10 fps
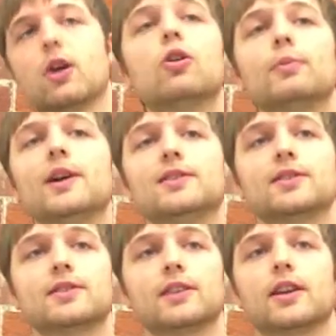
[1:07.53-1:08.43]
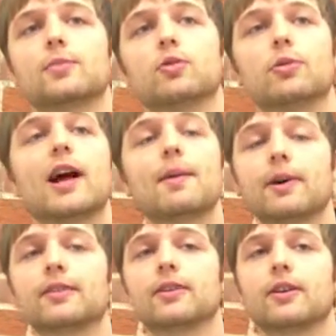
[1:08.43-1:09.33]
code bases to get a mobile app
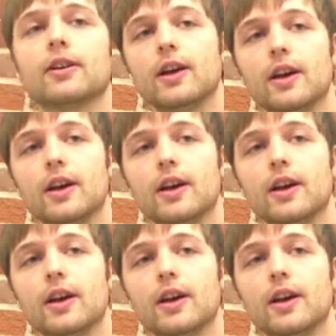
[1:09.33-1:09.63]
out there.